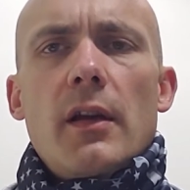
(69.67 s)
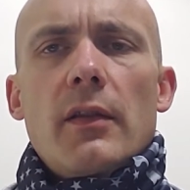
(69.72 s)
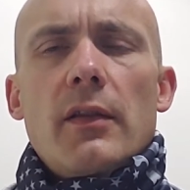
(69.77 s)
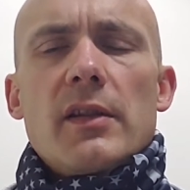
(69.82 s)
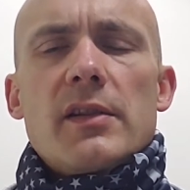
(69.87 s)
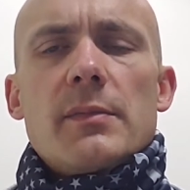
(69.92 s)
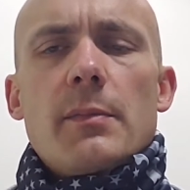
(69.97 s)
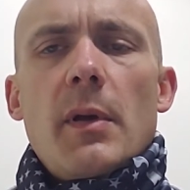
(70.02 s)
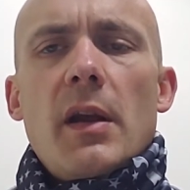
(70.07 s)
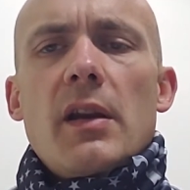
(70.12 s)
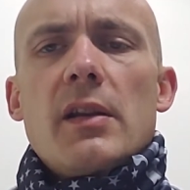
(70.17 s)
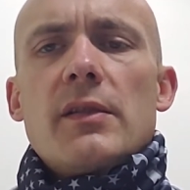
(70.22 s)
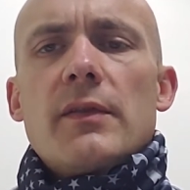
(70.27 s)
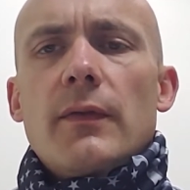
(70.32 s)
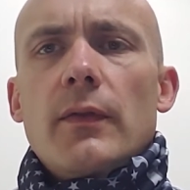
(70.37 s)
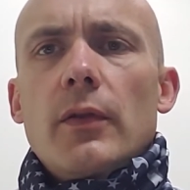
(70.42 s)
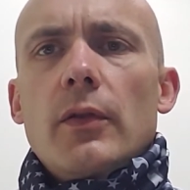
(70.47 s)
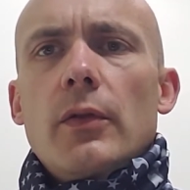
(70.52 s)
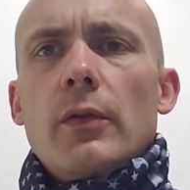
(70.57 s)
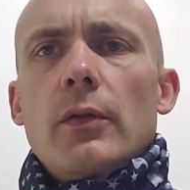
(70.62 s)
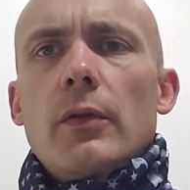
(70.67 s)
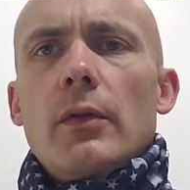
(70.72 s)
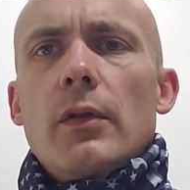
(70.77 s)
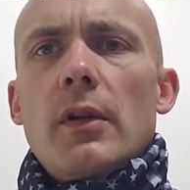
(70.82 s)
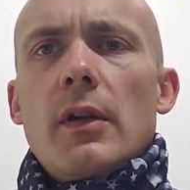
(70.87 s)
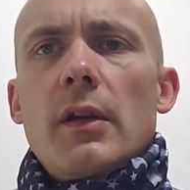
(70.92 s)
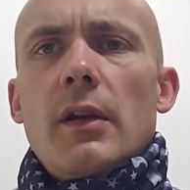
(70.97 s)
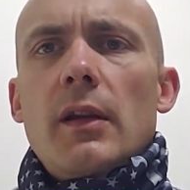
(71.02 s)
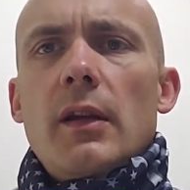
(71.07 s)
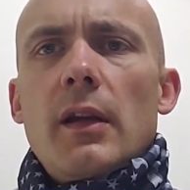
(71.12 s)
the Spanish flu
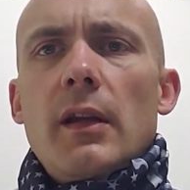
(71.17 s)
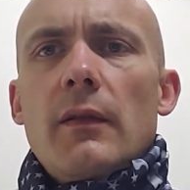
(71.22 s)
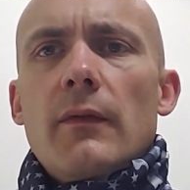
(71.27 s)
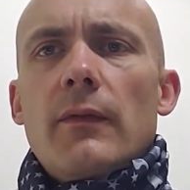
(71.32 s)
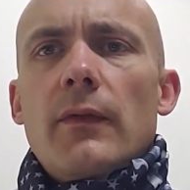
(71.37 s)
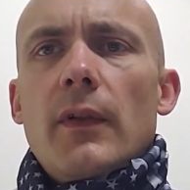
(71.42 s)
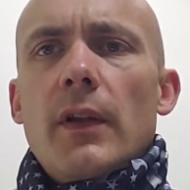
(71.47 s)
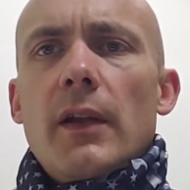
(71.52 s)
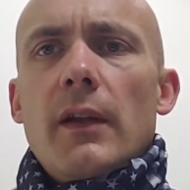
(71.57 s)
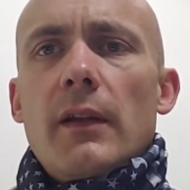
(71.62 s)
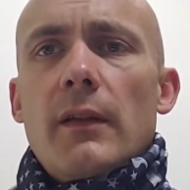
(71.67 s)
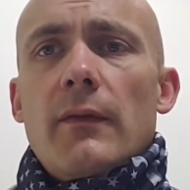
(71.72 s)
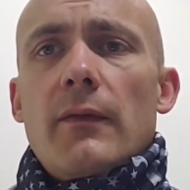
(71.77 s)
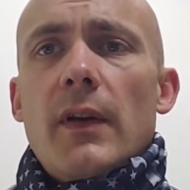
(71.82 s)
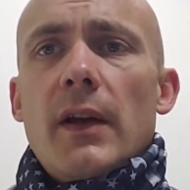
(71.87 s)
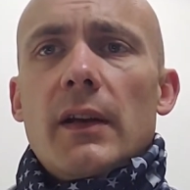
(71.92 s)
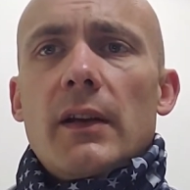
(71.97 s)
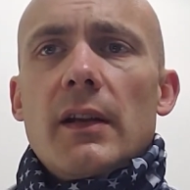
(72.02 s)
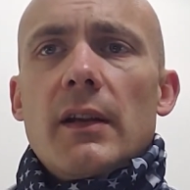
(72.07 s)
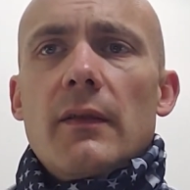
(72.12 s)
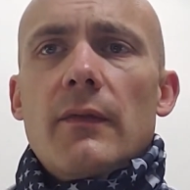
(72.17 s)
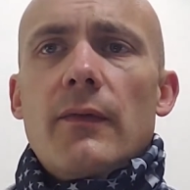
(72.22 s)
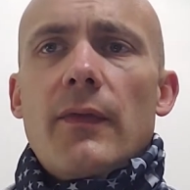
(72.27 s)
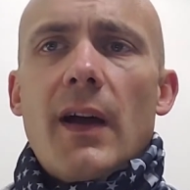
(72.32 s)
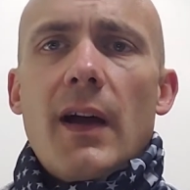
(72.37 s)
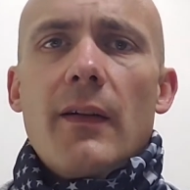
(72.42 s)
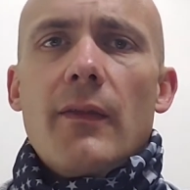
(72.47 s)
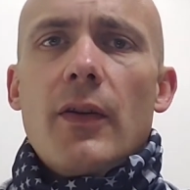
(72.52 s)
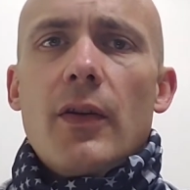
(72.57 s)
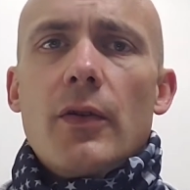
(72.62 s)
infected
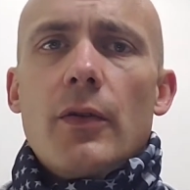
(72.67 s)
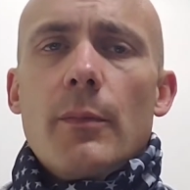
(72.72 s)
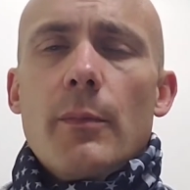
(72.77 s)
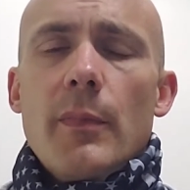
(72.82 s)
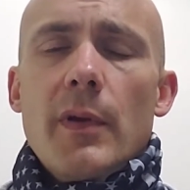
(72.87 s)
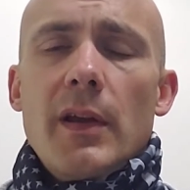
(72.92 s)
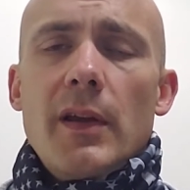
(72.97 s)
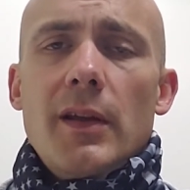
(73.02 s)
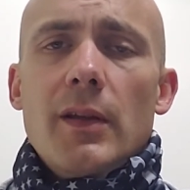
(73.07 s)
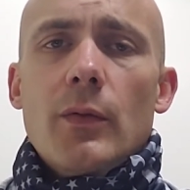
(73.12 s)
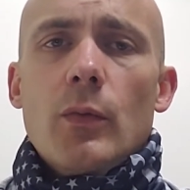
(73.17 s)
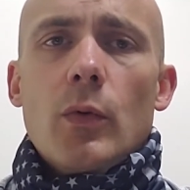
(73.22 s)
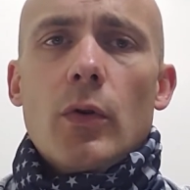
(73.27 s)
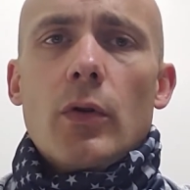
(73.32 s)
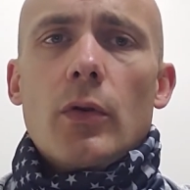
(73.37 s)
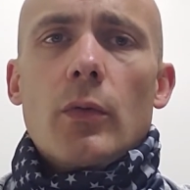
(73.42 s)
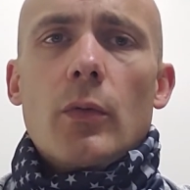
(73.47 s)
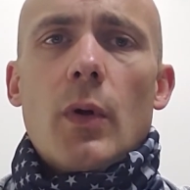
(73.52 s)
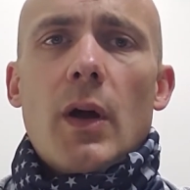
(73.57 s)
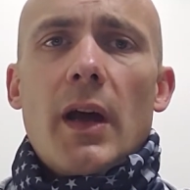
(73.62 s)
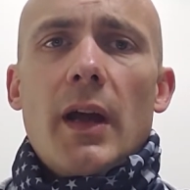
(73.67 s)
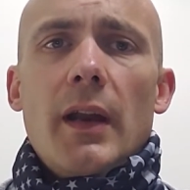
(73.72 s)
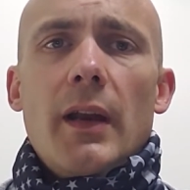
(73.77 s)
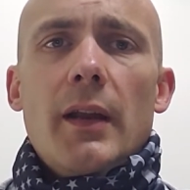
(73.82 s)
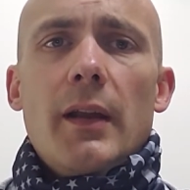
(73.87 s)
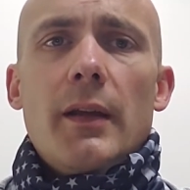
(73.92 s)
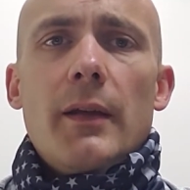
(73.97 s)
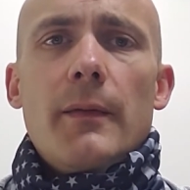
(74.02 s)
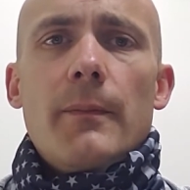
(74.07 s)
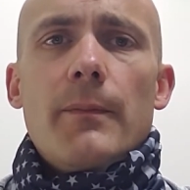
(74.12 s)
500 million worldwide
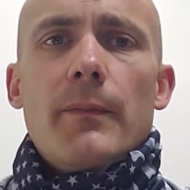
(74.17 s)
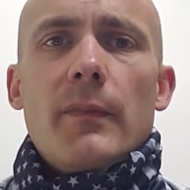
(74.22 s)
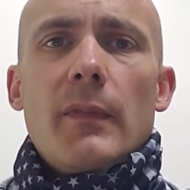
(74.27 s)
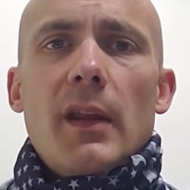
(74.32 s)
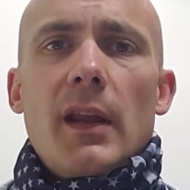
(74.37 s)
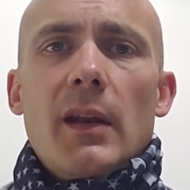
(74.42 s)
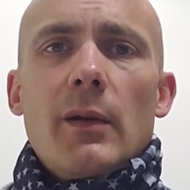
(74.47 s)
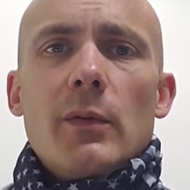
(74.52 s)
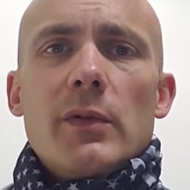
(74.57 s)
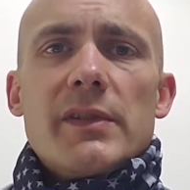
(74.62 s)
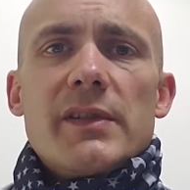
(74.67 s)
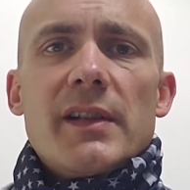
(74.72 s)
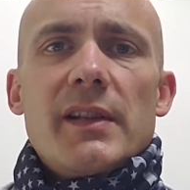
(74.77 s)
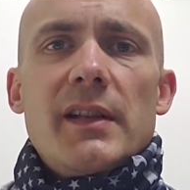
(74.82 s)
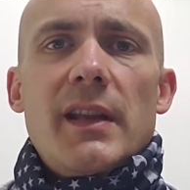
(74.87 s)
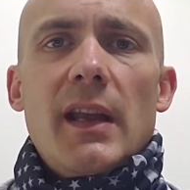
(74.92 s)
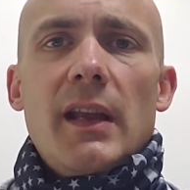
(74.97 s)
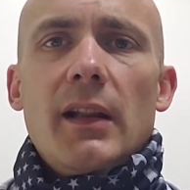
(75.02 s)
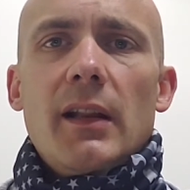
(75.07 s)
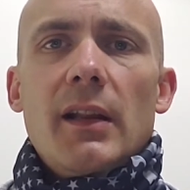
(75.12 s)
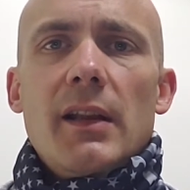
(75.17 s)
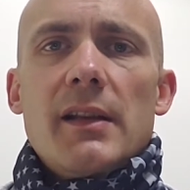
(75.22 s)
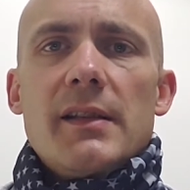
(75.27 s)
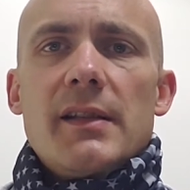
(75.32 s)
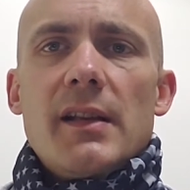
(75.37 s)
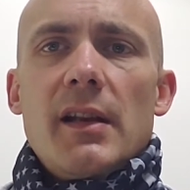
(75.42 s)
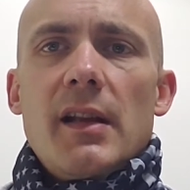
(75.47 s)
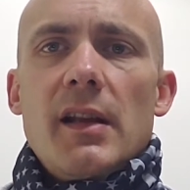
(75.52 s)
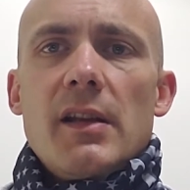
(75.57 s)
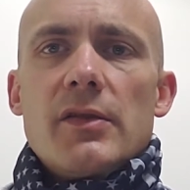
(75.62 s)
and was the
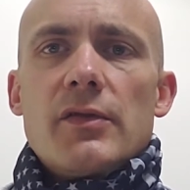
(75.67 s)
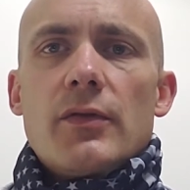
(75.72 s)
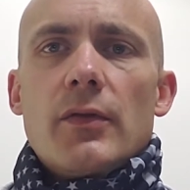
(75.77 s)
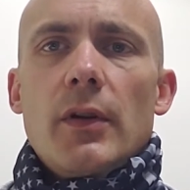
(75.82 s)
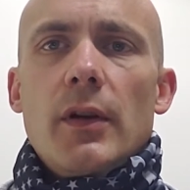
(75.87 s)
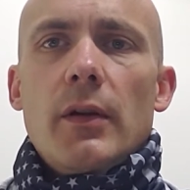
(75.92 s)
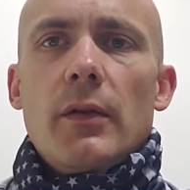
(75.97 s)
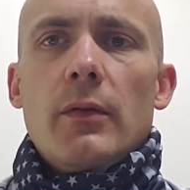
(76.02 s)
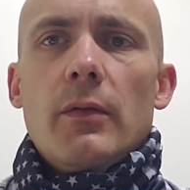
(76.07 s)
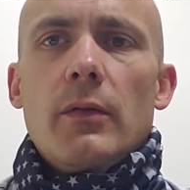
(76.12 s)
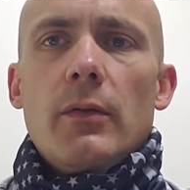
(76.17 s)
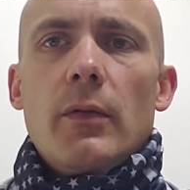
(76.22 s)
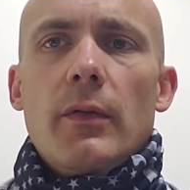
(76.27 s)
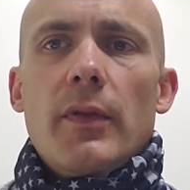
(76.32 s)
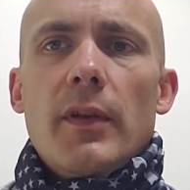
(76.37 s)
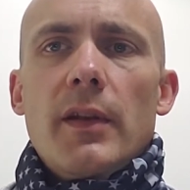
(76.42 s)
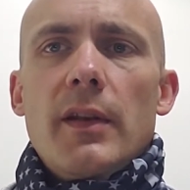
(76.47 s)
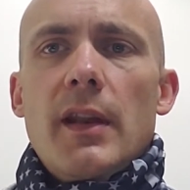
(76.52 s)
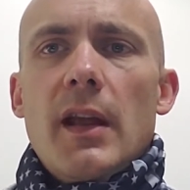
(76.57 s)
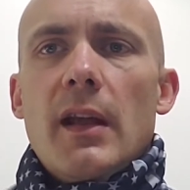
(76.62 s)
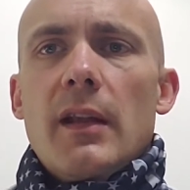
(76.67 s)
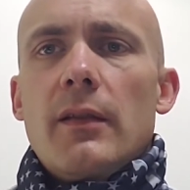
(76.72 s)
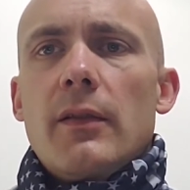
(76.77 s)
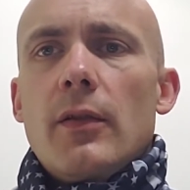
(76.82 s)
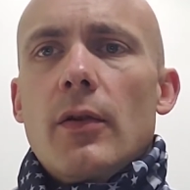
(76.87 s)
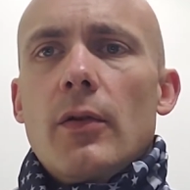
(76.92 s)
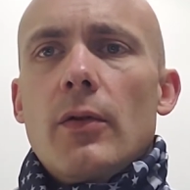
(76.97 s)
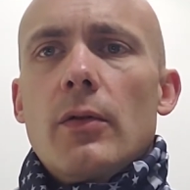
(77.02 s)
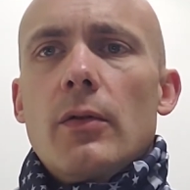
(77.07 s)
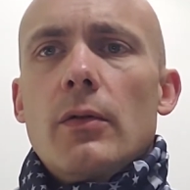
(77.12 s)
deadliest in history, with a death
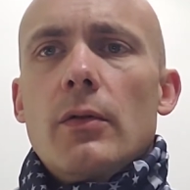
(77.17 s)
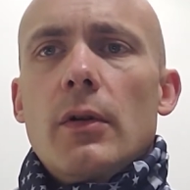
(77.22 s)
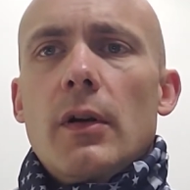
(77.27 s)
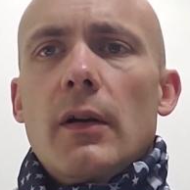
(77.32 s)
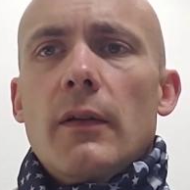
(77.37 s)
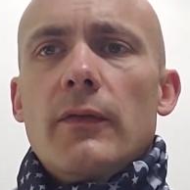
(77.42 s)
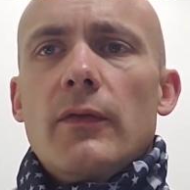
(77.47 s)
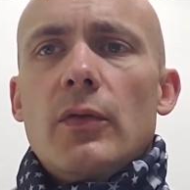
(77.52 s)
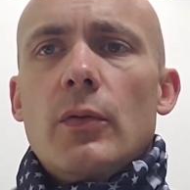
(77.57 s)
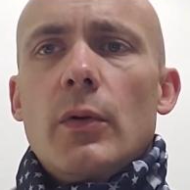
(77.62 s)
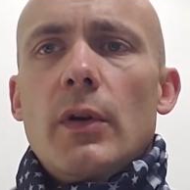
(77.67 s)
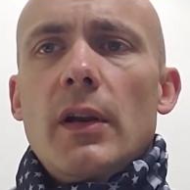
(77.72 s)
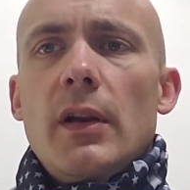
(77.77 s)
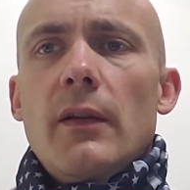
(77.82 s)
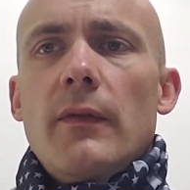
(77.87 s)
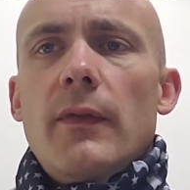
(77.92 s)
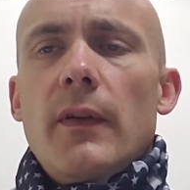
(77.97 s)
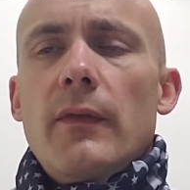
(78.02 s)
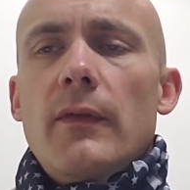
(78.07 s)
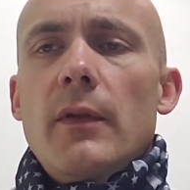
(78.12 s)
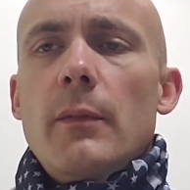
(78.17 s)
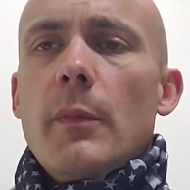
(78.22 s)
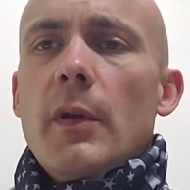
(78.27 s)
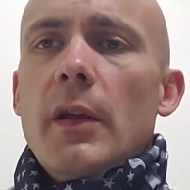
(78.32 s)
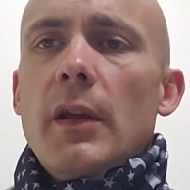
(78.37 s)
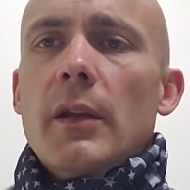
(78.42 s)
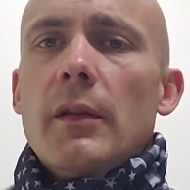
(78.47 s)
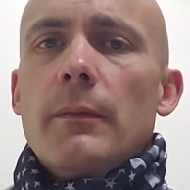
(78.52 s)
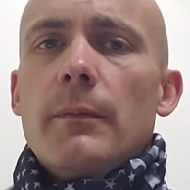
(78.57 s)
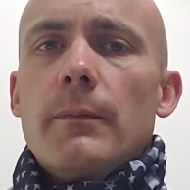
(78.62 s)
toll of 20 to 50
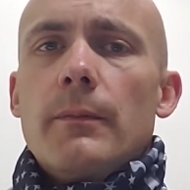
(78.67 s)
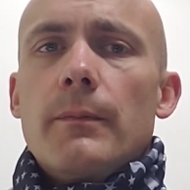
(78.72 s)
million.